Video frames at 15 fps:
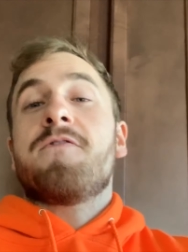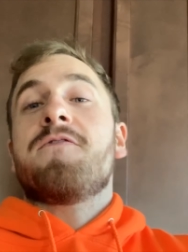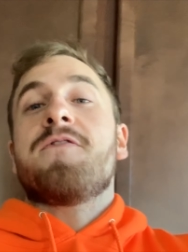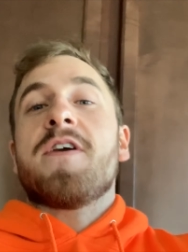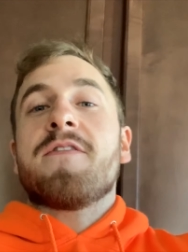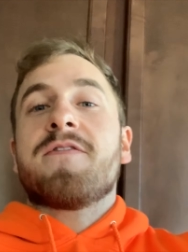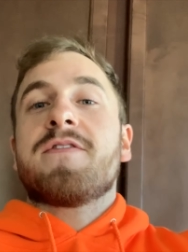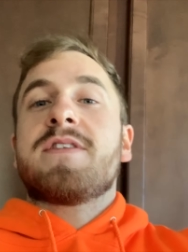
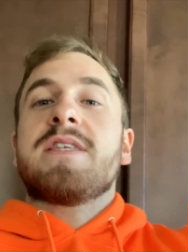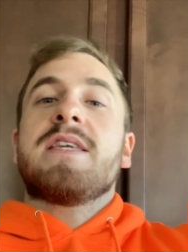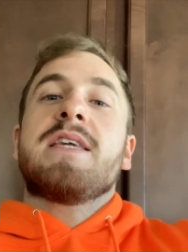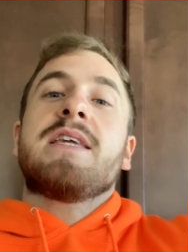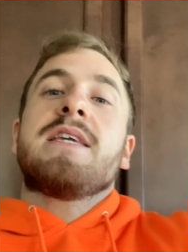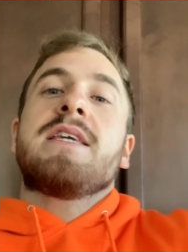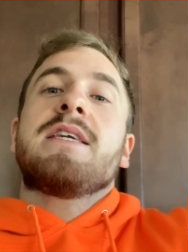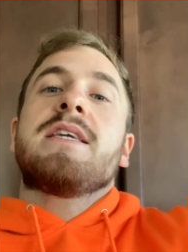
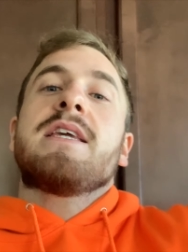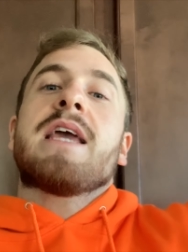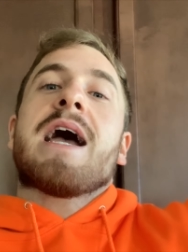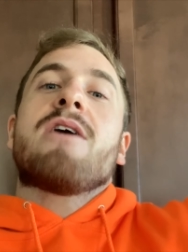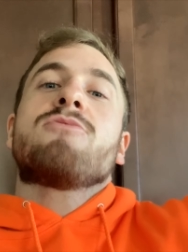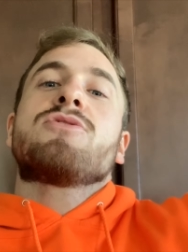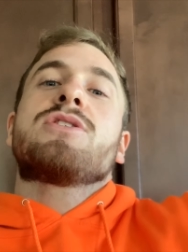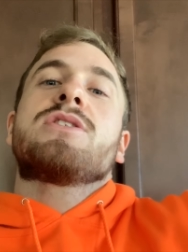fifty
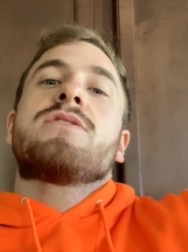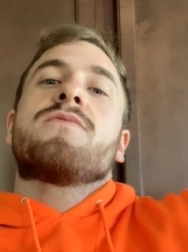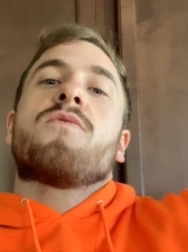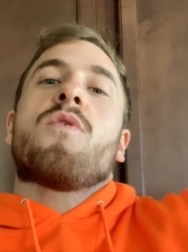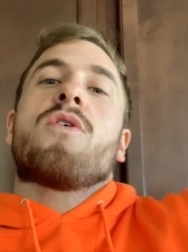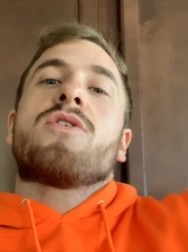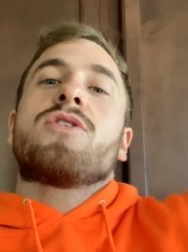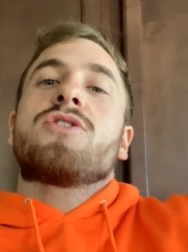ounces of
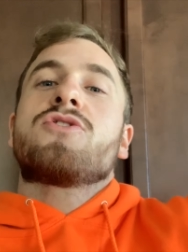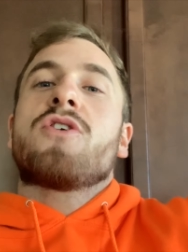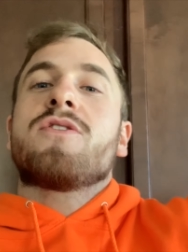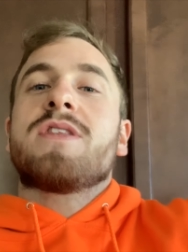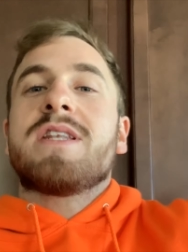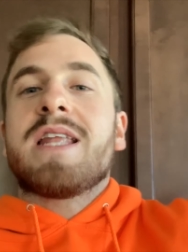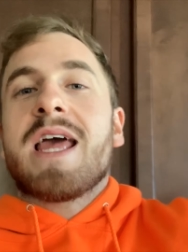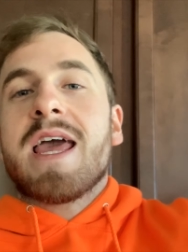water to
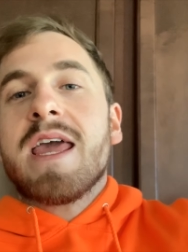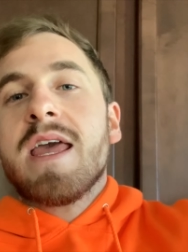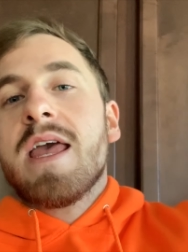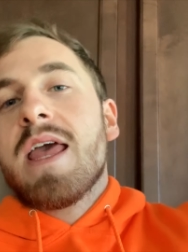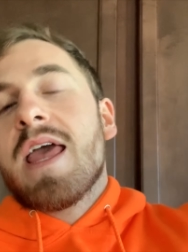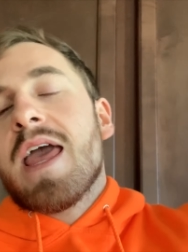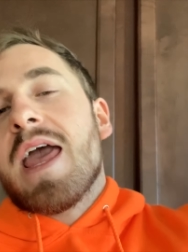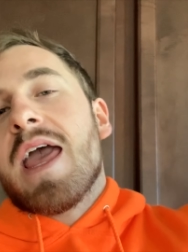start the day,
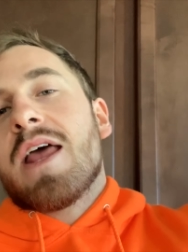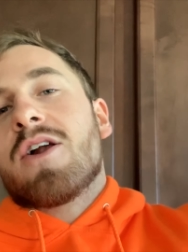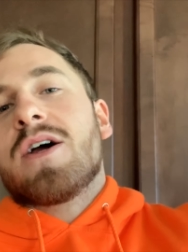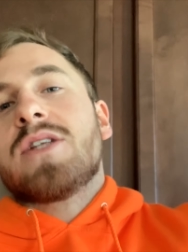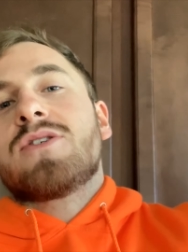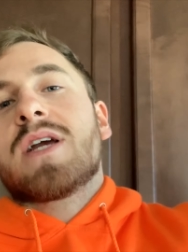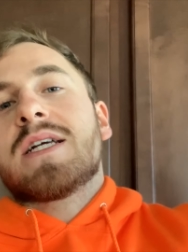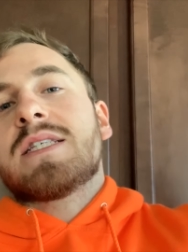and I'll
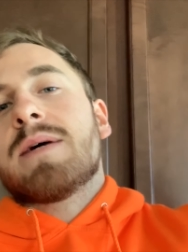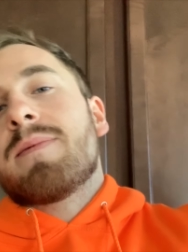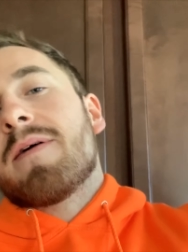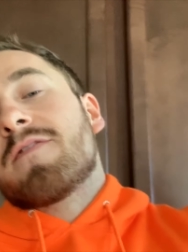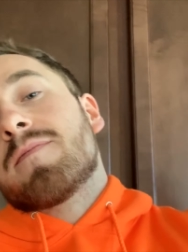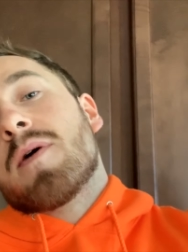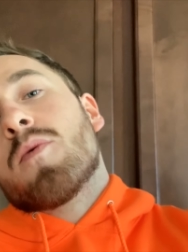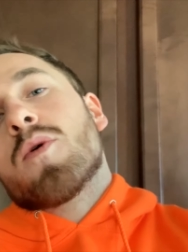hit you guys up
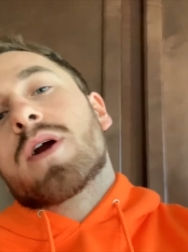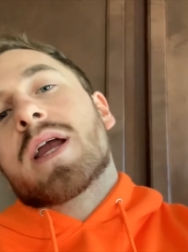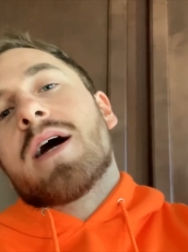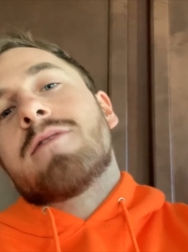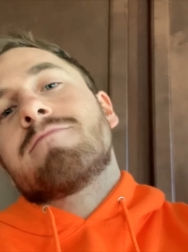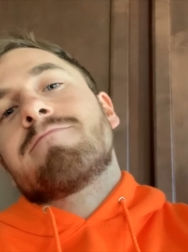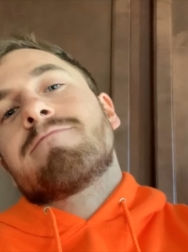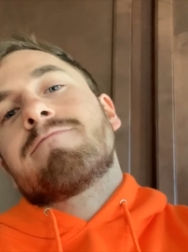after my
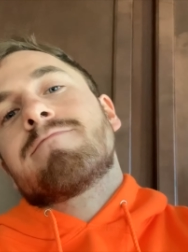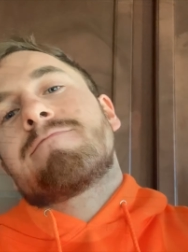workout.